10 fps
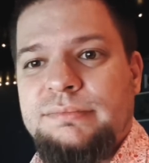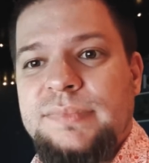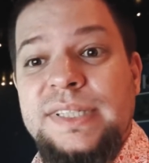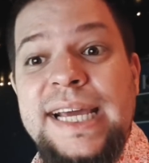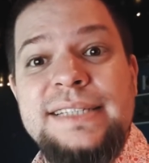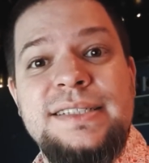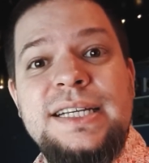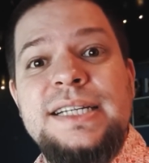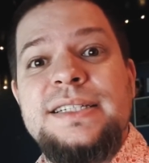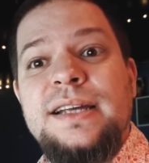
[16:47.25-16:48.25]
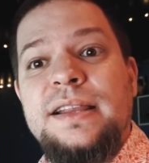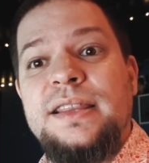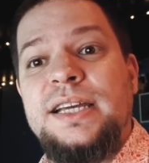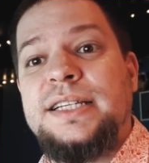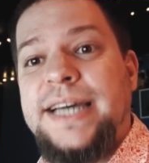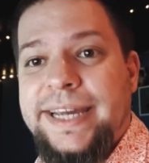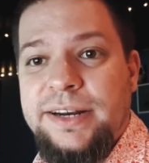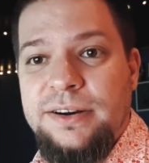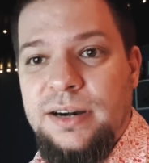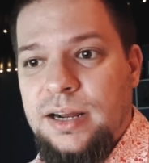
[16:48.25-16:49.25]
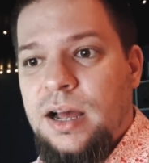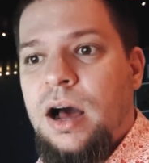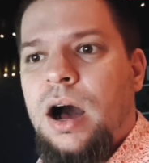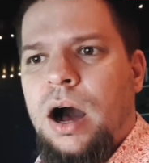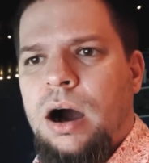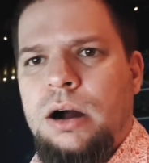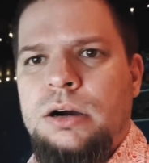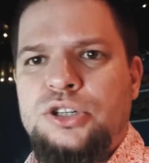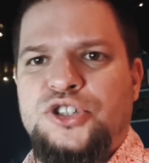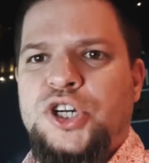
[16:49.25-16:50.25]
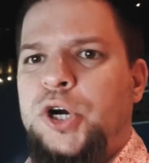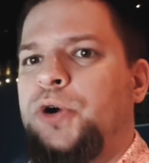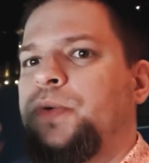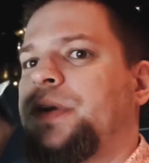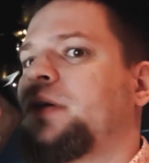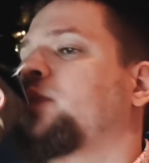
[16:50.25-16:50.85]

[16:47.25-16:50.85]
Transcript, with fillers: Next is the Tiger R-Zone.